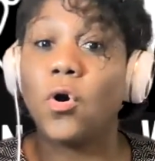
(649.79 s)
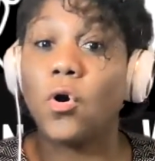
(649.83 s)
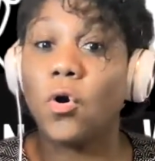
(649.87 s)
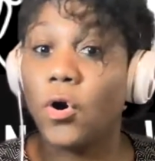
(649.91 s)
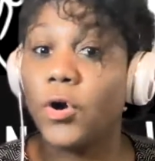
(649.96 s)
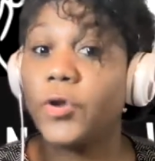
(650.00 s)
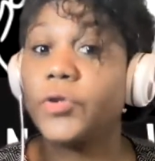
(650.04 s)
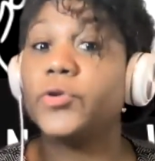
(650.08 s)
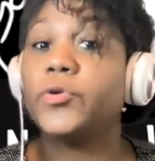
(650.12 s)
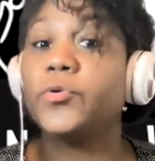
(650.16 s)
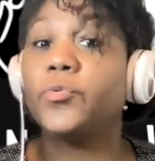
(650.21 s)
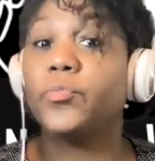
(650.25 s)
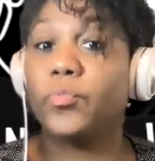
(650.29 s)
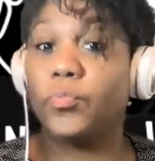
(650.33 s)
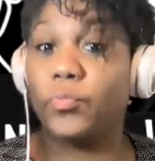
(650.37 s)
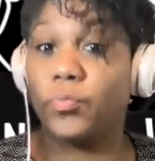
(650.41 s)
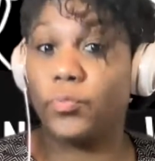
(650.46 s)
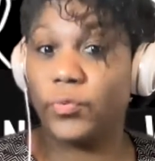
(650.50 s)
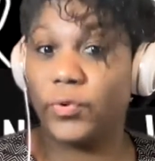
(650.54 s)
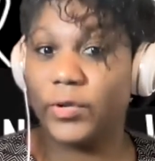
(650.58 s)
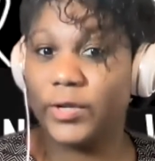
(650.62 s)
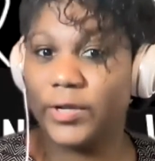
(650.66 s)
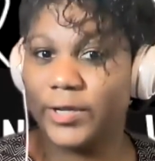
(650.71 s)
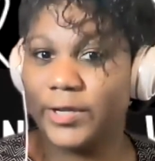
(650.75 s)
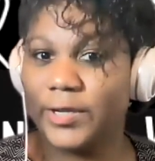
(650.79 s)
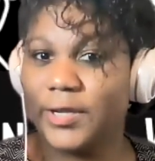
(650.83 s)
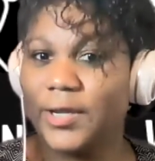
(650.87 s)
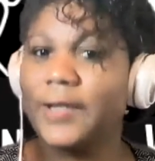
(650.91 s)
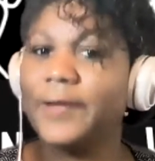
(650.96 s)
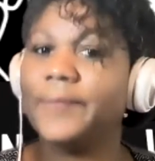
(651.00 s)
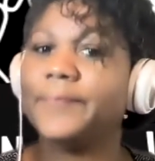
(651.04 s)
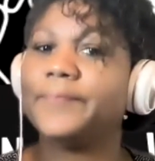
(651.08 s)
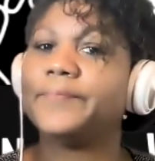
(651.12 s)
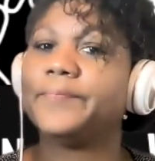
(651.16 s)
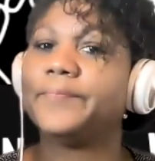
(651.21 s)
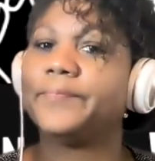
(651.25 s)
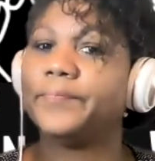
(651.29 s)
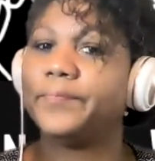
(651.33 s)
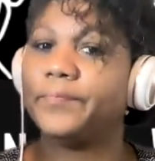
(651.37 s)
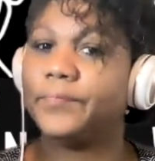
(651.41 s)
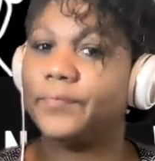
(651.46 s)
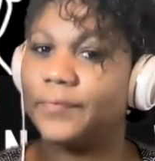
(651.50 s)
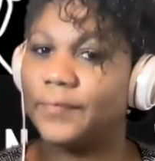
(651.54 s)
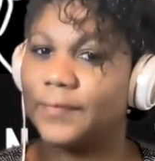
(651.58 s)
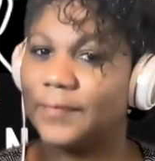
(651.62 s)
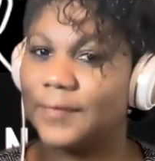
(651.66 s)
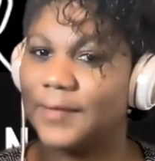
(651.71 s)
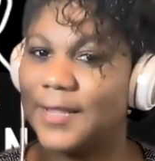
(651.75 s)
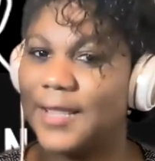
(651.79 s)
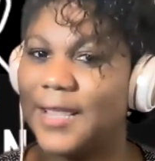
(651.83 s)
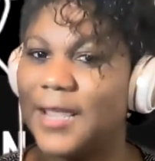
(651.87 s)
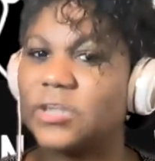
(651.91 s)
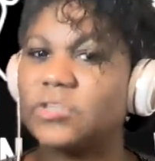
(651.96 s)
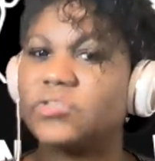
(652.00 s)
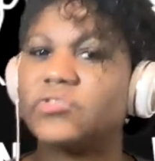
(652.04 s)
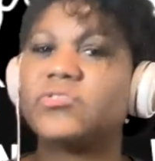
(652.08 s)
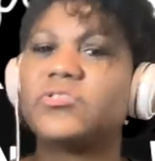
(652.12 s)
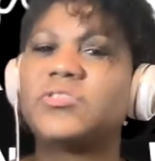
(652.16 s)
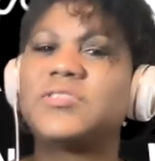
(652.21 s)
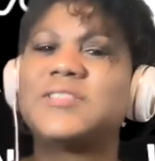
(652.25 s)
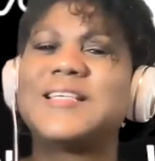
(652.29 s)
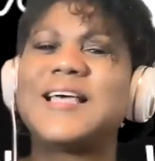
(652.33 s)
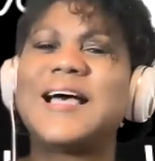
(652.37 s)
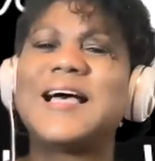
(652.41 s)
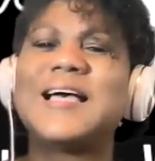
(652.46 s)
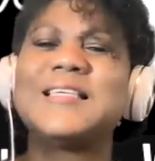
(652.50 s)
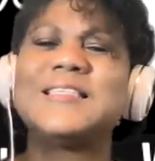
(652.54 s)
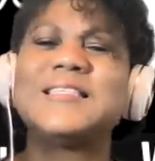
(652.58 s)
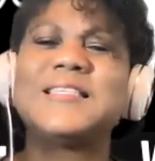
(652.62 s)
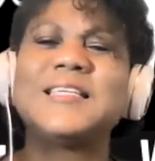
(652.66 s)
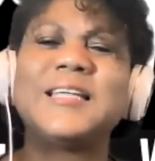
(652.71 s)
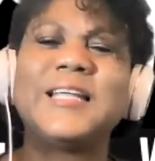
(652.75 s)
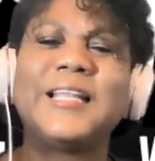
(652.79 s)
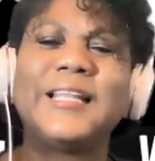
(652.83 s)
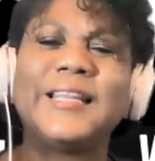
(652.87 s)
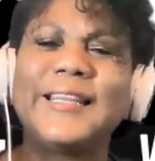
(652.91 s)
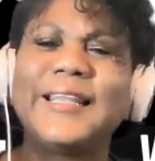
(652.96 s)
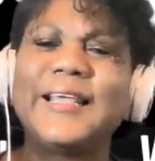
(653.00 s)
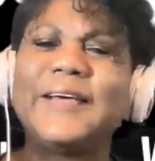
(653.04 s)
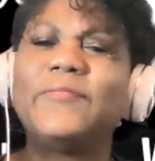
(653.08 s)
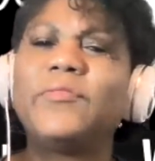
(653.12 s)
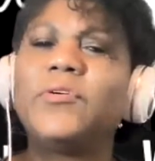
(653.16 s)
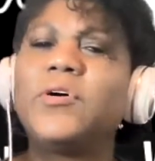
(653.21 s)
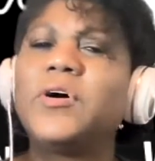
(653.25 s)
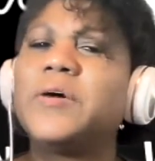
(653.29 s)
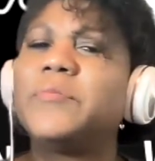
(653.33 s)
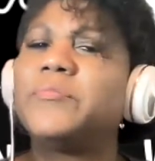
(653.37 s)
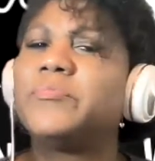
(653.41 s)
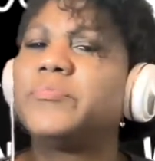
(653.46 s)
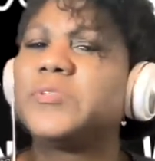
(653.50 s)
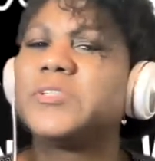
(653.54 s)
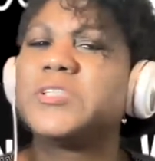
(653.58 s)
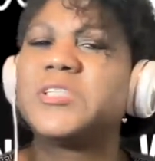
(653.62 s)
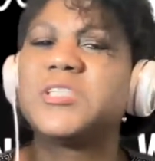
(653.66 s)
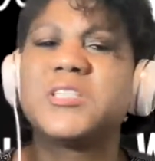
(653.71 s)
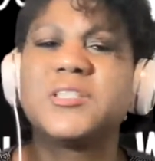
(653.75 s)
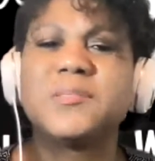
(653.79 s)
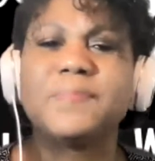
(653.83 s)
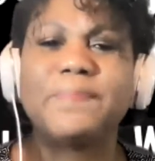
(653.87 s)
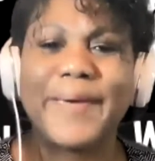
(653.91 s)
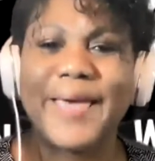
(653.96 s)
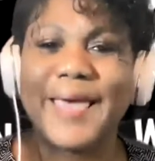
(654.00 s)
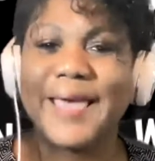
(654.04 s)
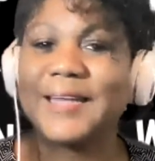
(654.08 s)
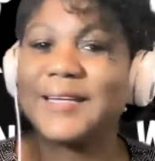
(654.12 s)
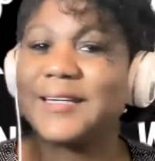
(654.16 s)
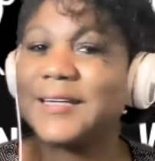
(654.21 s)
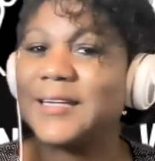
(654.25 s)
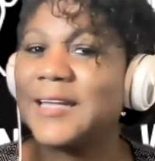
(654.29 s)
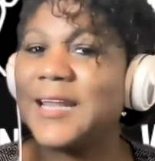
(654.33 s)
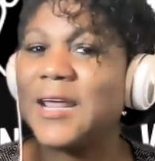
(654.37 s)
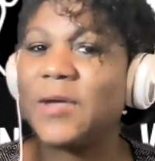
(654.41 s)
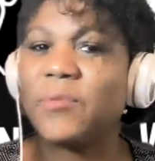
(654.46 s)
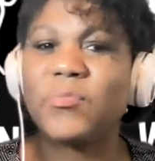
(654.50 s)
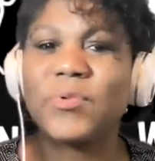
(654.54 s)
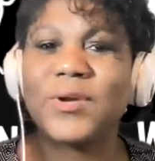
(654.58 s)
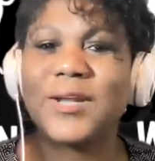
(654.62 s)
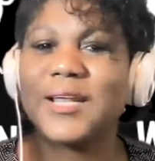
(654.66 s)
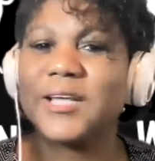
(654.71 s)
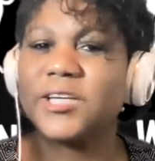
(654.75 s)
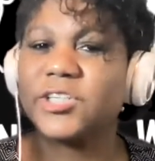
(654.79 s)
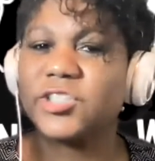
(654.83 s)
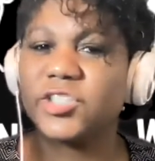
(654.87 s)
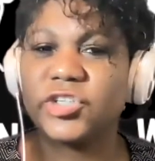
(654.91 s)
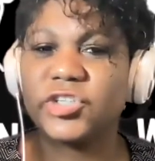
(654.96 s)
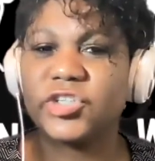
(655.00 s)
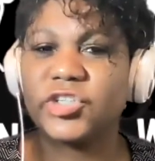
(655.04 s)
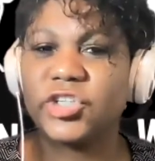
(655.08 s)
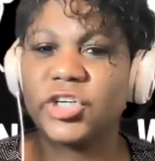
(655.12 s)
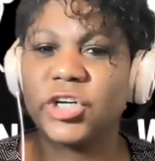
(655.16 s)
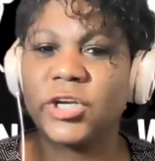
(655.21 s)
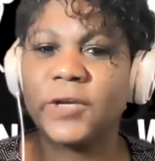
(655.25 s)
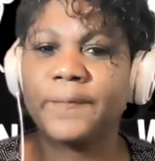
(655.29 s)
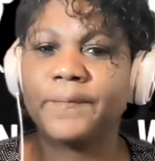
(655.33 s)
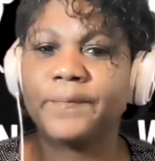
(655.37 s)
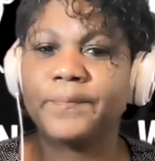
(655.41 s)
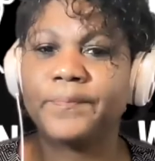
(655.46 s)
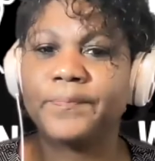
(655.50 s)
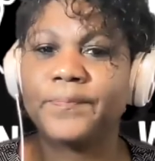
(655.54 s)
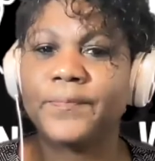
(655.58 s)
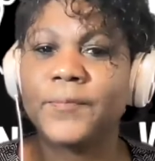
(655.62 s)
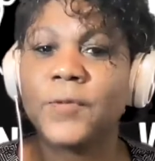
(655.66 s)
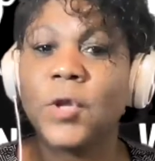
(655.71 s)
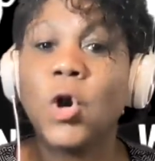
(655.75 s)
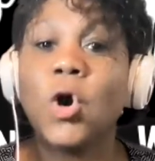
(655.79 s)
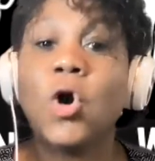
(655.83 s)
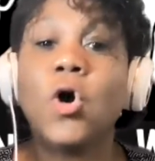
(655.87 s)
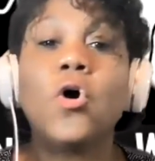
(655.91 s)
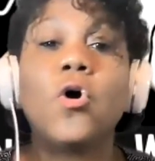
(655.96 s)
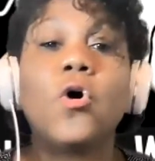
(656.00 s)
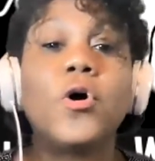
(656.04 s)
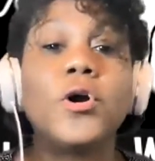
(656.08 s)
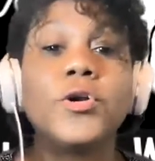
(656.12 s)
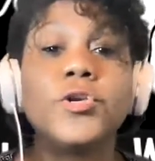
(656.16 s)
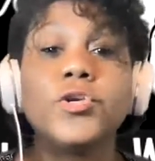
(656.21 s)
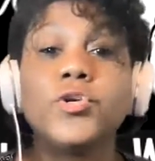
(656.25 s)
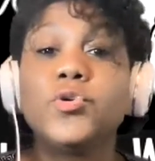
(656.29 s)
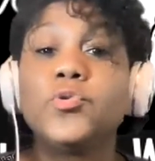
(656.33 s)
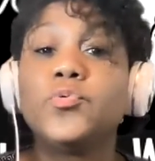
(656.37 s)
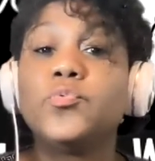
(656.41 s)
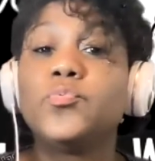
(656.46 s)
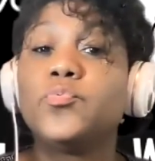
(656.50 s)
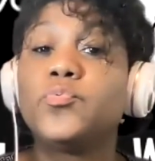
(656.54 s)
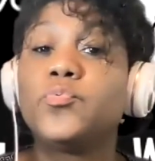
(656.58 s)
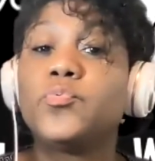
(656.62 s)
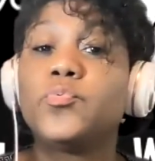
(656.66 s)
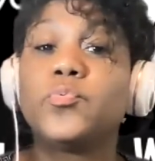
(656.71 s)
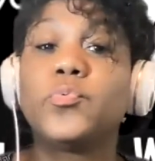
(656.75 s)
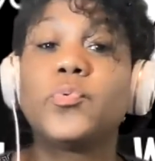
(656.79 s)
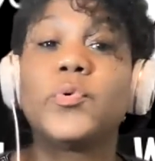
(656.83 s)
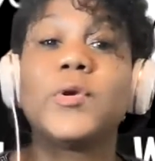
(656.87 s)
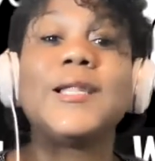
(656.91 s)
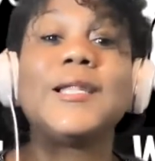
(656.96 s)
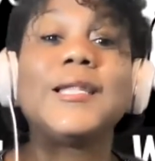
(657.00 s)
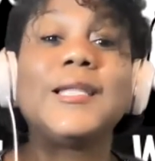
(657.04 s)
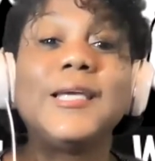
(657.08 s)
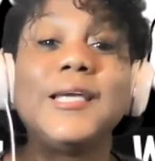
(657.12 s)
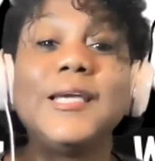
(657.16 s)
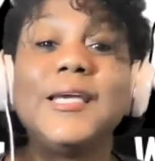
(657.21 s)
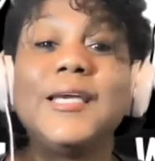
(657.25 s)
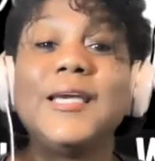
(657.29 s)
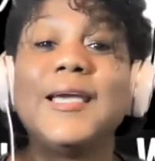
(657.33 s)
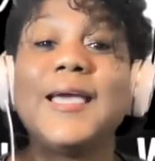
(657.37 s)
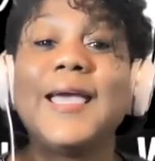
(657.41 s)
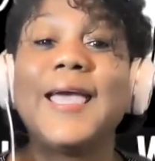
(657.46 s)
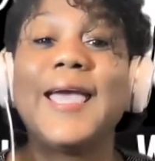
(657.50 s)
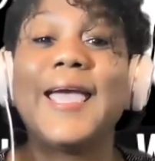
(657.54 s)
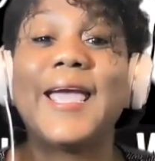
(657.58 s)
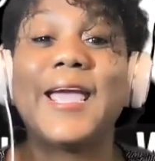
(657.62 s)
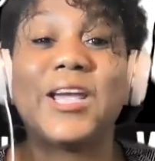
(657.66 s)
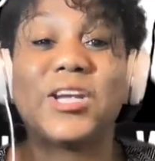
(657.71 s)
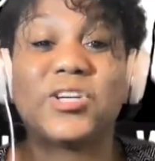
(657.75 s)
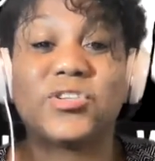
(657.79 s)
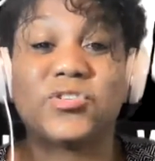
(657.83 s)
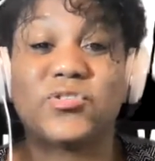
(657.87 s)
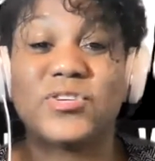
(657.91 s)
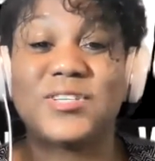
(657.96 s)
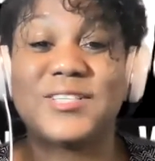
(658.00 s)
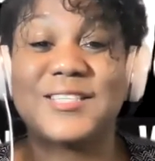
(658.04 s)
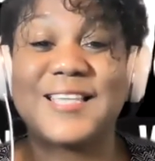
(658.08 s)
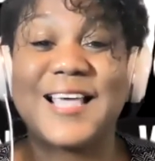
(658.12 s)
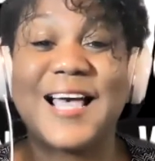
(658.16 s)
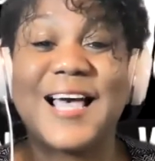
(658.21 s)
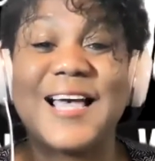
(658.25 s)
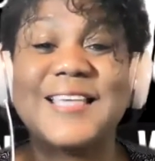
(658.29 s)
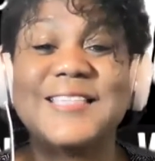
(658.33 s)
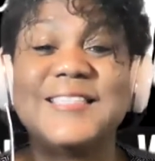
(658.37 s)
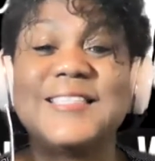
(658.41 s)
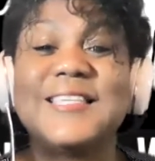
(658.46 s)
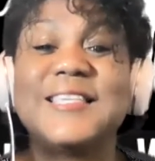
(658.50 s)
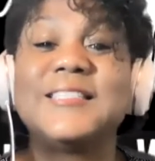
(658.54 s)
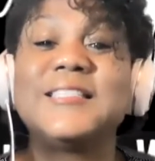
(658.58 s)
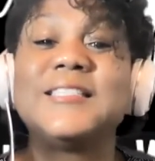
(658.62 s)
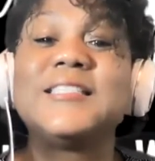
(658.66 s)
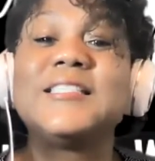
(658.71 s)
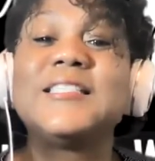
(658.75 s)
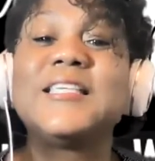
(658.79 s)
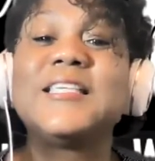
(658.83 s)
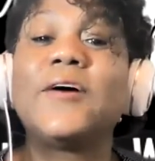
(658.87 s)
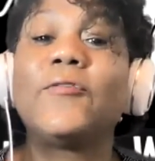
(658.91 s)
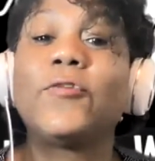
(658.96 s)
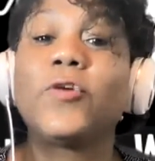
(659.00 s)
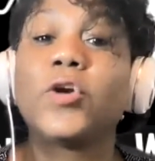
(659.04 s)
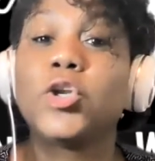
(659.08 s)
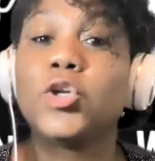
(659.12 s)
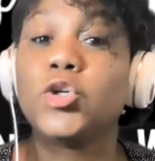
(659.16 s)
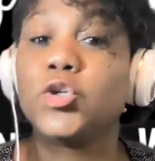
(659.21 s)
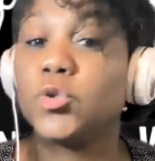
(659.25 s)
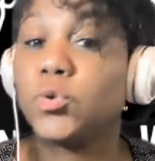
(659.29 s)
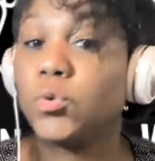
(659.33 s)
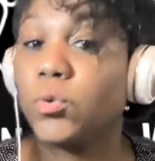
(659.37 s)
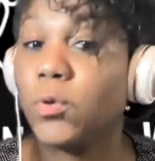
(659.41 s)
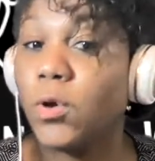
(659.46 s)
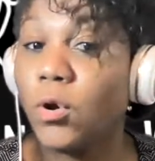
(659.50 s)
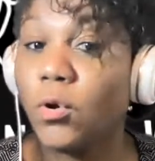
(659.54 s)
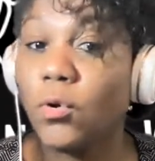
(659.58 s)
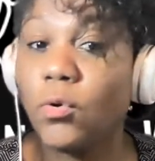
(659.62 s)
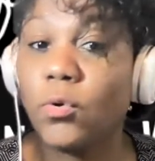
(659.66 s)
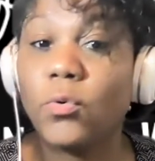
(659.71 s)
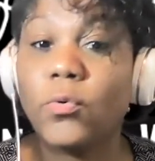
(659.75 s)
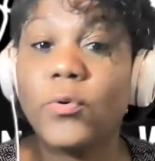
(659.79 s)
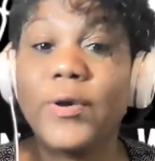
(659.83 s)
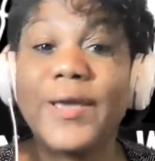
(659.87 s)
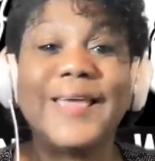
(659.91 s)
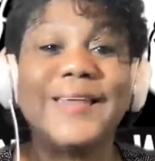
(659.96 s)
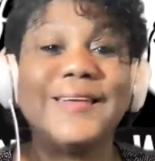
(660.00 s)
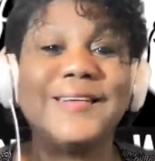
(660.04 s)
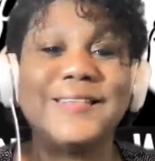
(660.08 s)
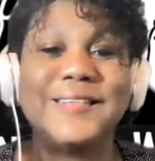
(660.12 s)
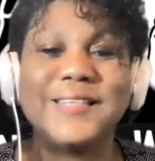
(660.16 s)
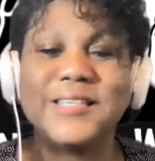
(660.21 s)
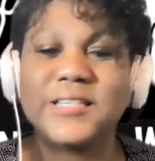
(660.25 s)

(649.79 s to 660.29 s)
Are you really exercising a level of respect in that relationship? Are you really exercising self-control and